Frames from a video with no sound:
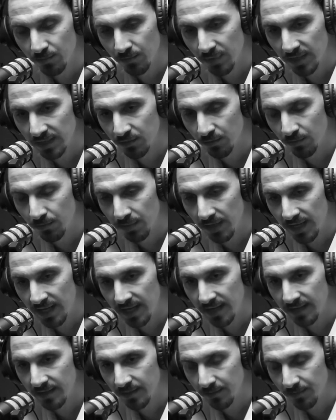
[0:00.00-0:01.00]
But to
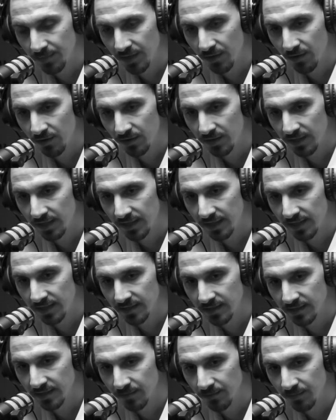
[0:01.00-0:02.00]
plan and be
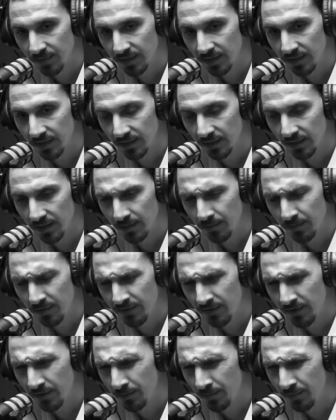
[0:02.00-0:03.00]
organized and be
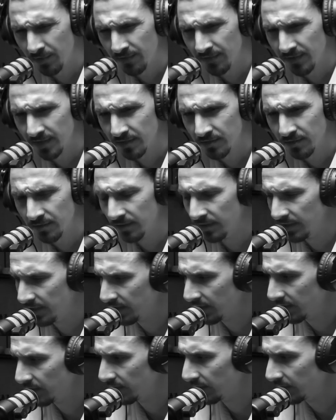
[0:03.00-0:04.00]
very professional, I
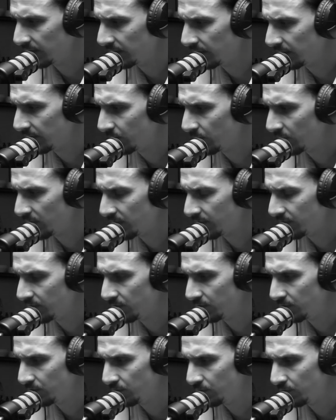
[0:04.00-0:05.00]
think, in whatever
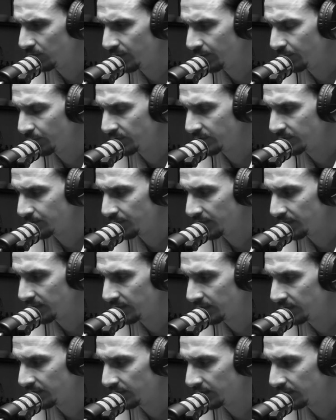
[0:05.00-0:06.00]
you do, and
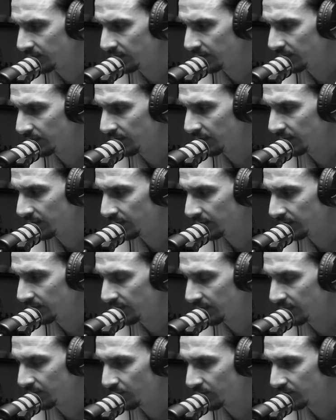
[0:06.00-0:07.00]
respect and
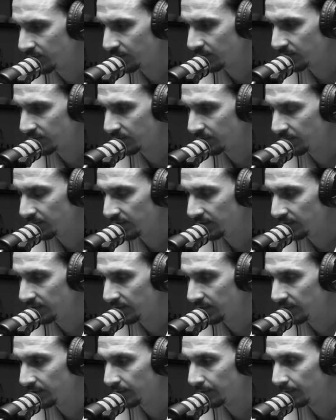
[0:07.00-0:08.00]
take
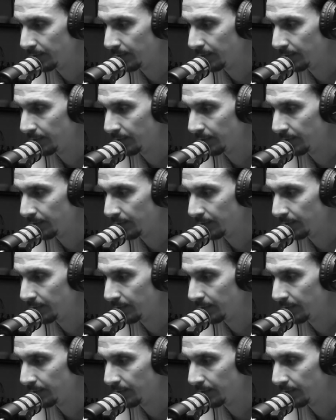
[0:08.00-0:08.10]
responsibility.